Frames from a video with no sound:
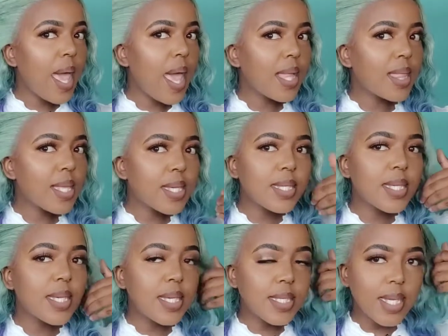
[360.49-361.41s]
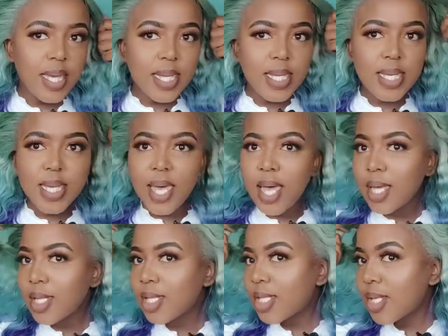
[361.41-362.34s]
And this is an ear
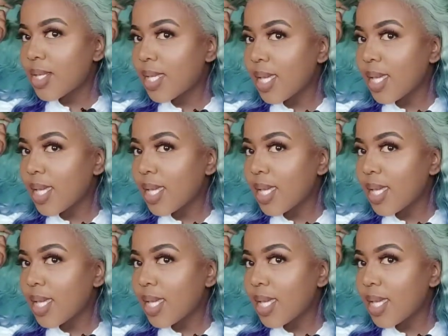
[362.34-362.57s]
to